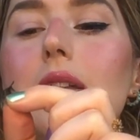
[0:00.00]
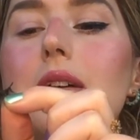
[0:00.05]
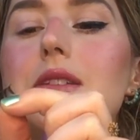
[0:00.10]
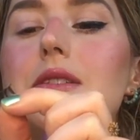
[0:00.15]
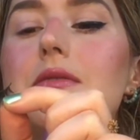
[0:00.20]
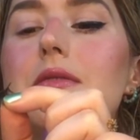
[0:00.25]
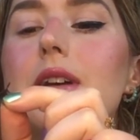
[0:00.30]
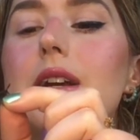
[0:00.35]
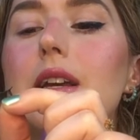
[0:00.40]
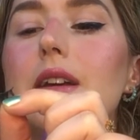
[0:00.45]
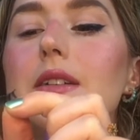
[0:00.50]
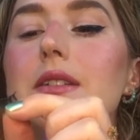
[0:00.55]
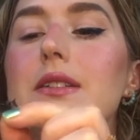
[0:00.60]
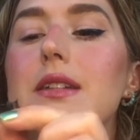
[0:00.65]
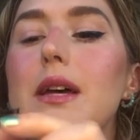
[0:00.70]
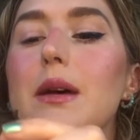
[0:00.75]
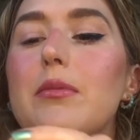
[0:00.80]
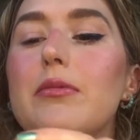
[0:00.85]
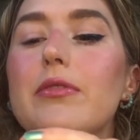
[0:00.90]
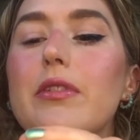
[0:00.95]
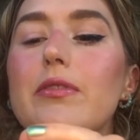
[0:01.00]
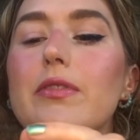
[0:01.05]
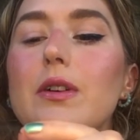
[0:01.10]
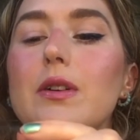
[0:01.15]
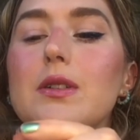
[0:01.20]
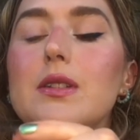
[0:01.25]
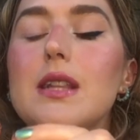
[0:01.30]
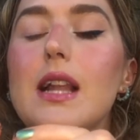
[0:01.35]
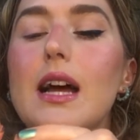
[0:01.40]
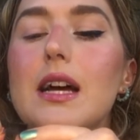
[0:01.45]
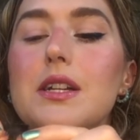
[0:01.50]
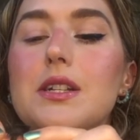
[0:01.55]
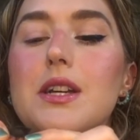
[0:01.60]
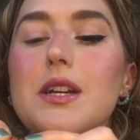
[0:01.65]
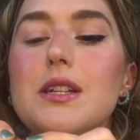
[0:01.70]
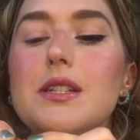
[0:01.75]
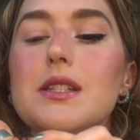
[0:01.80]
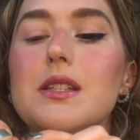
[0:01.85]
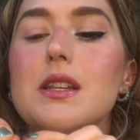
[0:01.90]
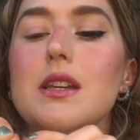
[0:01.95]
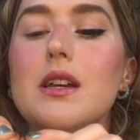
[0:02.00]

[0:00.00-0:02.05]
That's a really good tip for false lashes.